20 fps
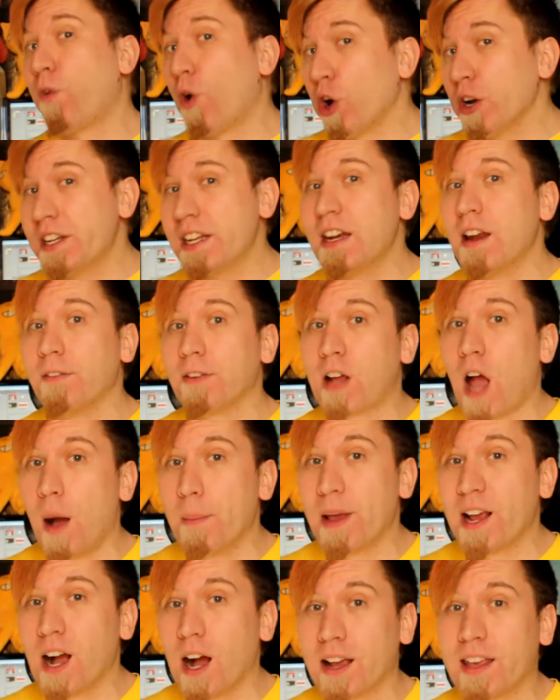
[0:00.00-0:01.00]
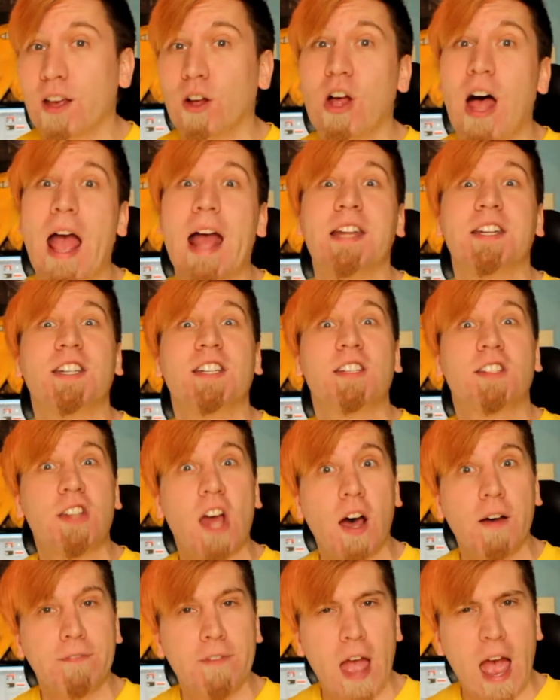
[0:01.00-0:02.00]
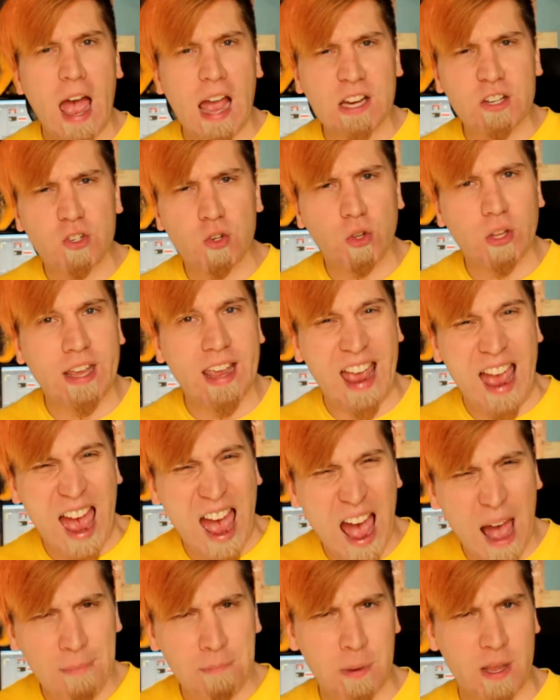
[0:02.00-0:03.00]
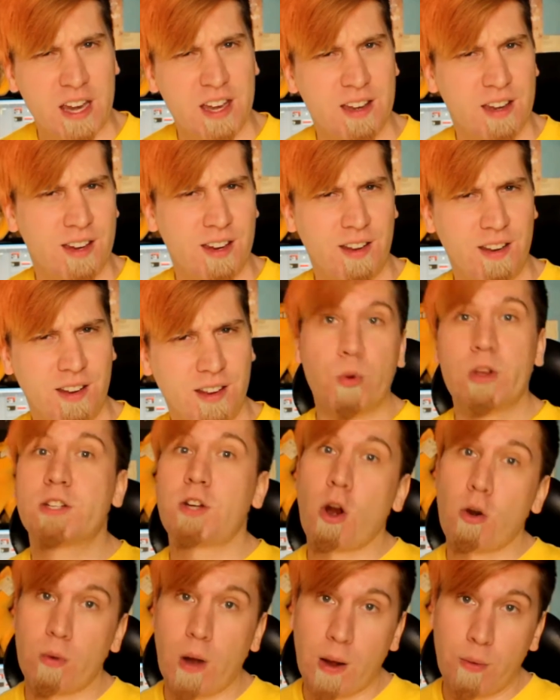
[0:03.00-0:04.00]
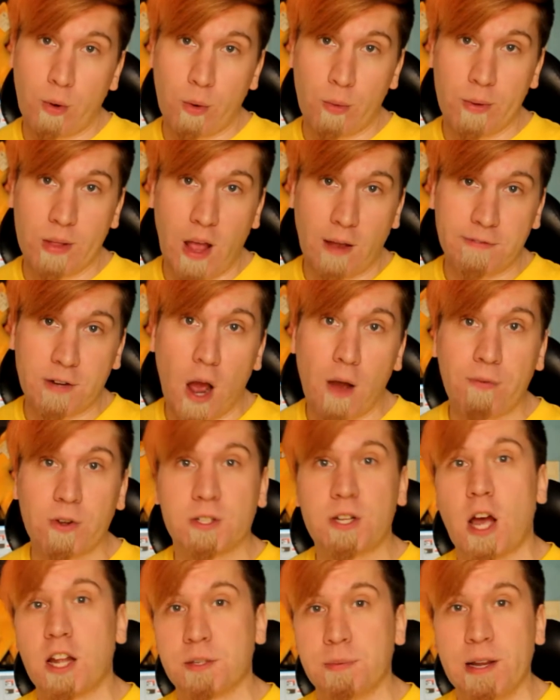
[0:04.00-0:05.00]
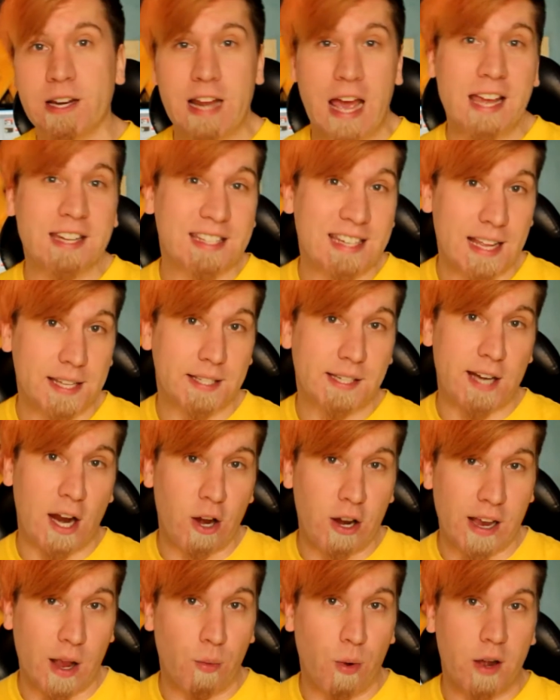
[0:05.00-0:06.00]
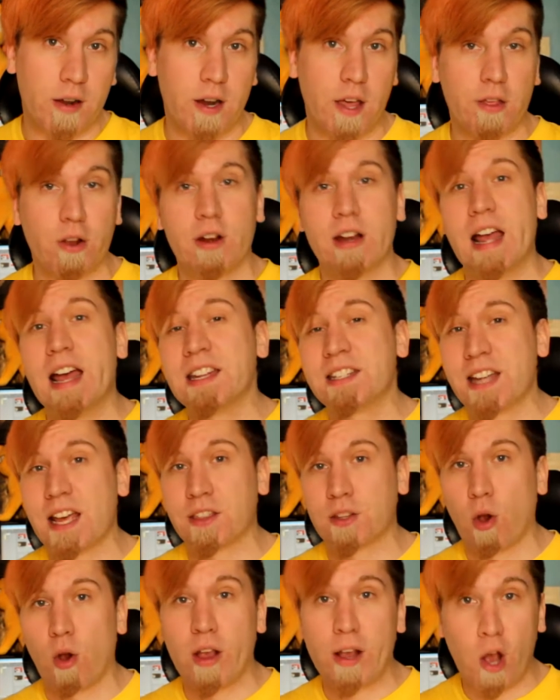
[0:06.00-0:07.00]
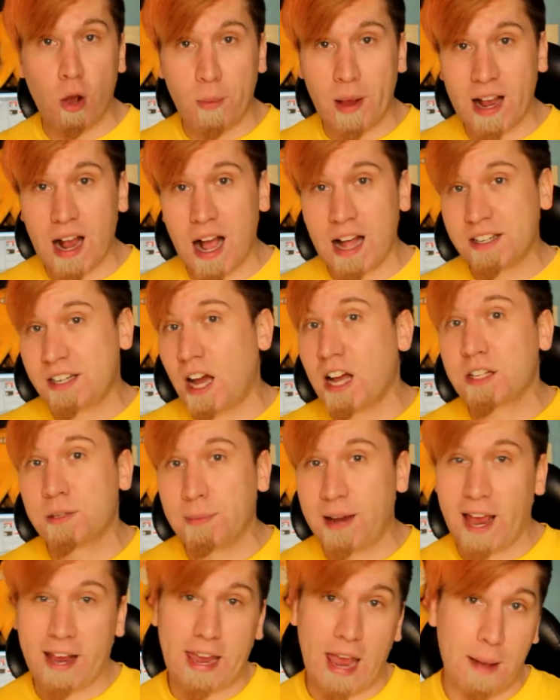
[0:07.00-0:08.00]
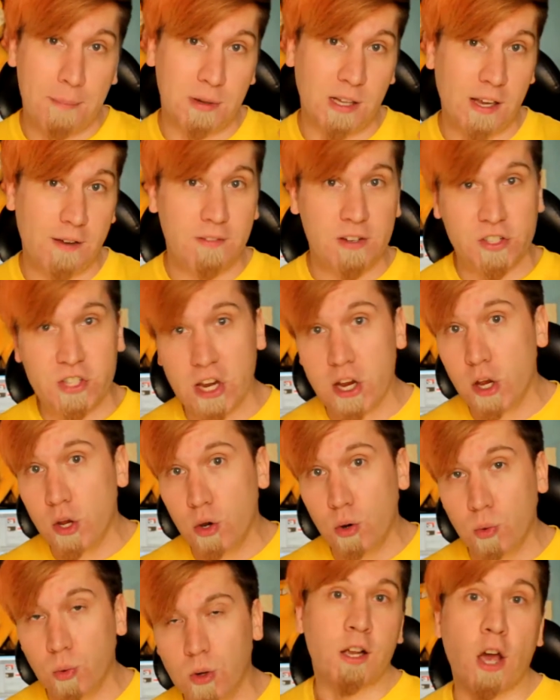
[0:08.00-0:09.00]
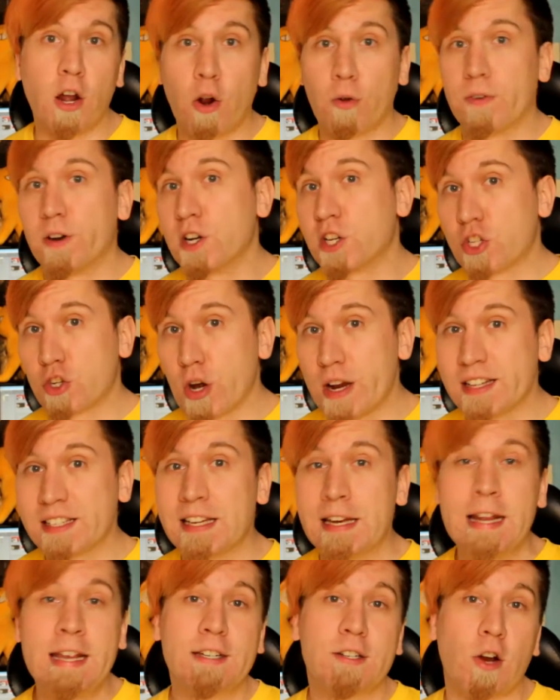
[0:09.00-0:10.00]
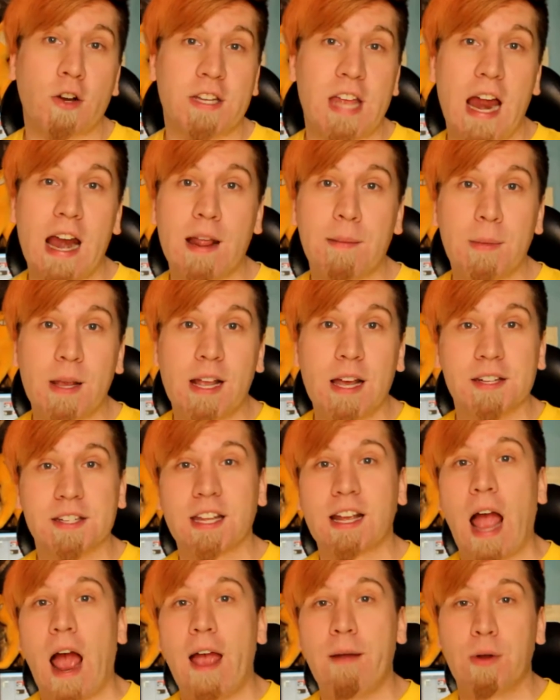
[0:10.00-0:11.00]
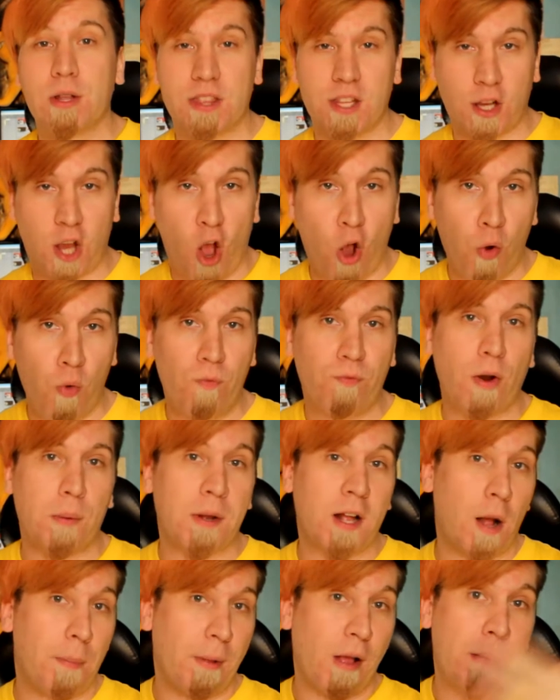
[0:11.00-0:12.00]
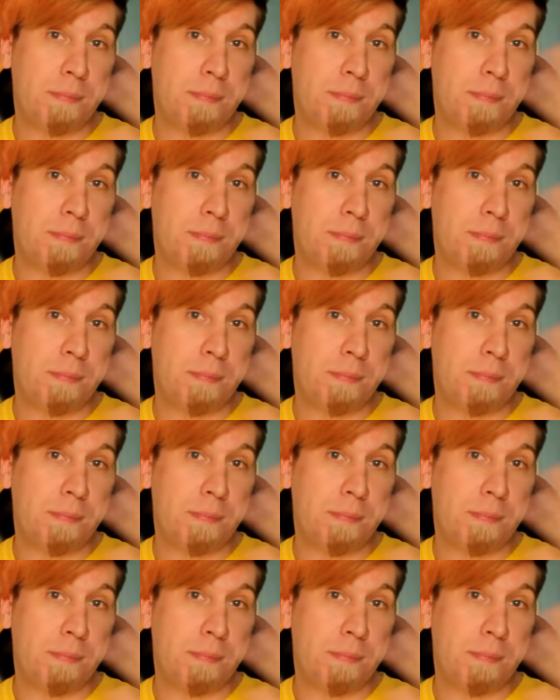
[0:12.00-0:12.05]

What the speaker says: 14 of Akame Got Kill, and stuff actually happened. We start right where we left off with Tatsumi and Esdeath staring at one another, and Esdeath going, "Oh my god, Tatsumi, I can't believe it's you!" Cut over to Strings, and he starts hiding because the guy with the coat from a couple